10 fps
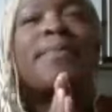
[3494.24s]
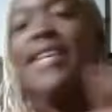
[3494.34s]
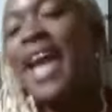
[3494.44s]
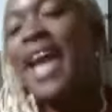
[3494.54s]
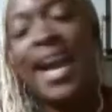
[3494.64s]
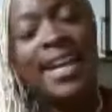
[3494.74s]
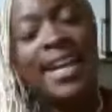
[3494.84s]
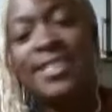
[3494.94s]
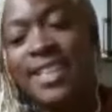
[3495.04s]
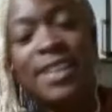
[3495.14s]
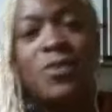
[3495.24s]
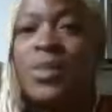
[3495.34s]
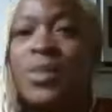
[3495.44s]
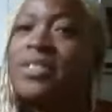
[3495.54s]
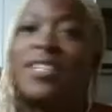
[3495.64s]
yeah it's it
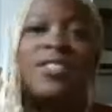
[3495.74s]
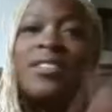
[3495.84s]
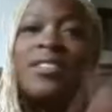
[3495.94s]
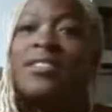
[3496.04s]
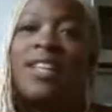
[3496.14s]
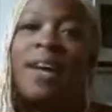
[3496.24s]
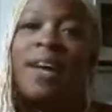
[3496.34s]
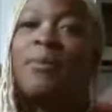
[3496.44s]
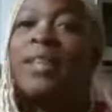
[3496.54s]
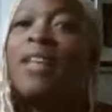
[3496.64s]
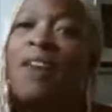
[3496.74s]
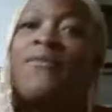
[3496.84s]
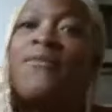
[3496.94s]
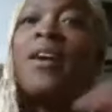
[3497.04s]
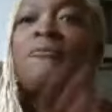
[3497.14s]
was such a, a, a
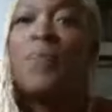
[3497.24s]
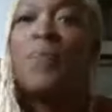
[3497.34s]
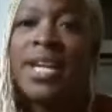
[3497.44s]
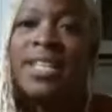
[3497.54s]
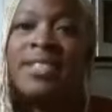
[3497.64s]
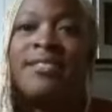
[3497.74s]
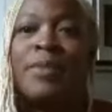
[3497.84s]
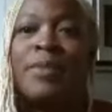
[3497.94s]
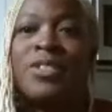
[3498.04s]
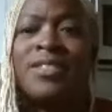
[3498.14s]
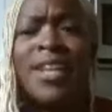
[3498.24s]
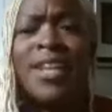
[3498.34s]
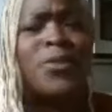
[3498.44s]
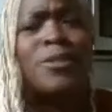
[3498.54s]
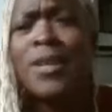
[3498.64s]
love of bringing these images
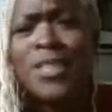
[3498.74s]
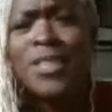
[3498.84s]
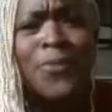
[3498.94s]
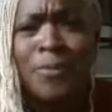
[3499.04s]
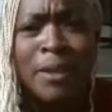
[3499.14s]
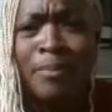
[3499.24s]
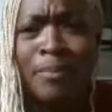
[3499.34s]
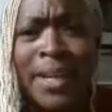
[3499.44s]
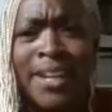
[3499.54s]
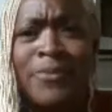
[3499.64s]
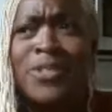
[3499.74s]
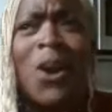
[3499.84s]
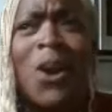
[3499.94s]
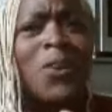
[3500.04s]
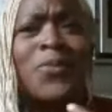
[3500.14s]
together especially for me being a
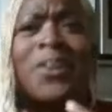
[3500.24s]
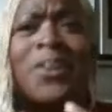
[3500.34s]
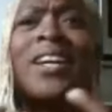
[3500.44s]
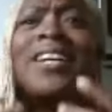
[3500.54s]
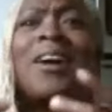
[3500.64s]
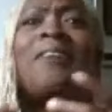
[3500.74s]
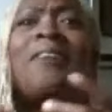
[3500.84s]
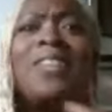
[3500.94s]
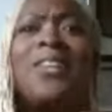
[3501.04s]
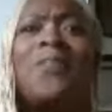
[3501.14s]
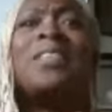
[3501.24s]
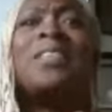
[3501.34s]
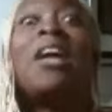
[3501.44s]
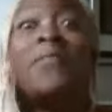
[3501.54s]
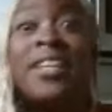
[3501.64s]
photographer you know,
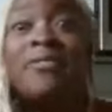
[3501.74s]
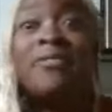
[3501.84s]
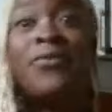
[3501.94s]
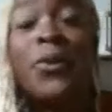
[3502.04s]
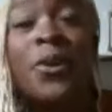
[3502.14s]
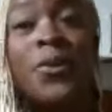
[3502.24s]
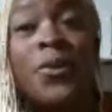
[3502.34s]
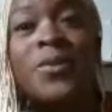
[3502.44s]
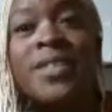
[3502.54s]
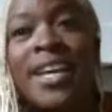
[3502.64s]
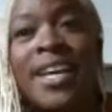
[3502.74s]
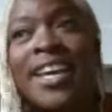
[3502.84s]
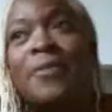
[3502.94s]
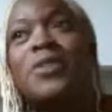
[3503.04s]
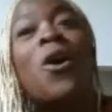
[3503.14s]
loving photos,
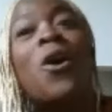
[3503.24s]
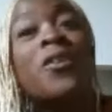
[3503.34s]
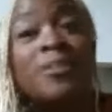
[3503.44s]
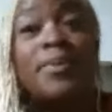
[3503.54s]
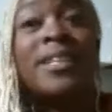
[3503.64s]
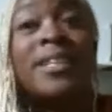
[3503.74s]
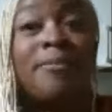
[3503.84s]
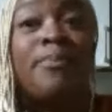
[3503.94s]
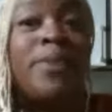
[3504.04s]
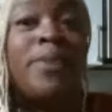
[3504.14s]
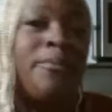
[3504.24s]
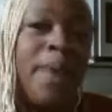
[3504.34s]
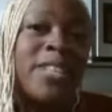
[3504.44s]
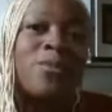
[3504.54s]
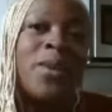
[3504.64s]
it was hard to pick the, the
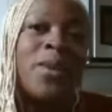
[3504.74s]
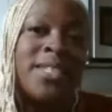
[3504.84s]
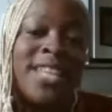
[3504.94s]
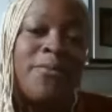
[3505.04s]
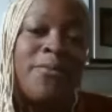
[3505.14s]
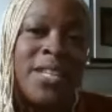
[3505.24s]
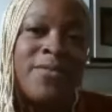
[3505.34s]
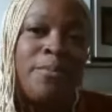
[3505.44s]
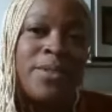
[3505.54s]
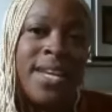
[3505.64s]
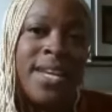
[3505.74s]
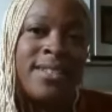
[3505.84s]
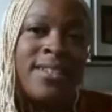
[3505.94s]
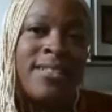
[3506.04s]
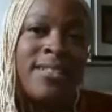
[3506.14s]
best ones that really
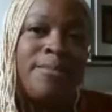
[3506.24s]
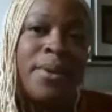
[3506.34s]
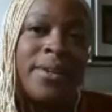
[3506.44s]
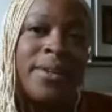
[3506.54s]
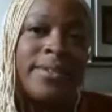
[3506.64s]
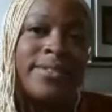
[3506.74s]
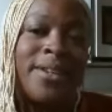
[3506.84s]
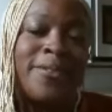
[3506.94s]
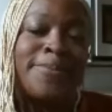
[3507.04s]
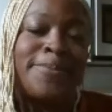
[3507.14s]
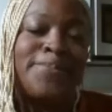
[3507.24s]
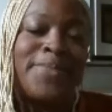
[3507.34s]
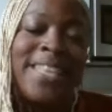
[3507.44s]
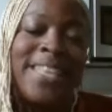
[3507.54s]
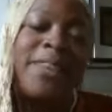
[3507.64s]
represented in the book. So
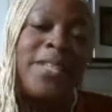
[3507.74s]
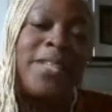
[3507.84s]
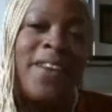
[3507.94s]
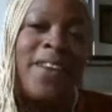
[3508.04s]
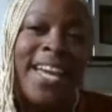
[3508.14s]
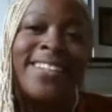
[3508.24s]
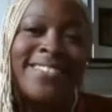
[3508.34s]
I think we did all right.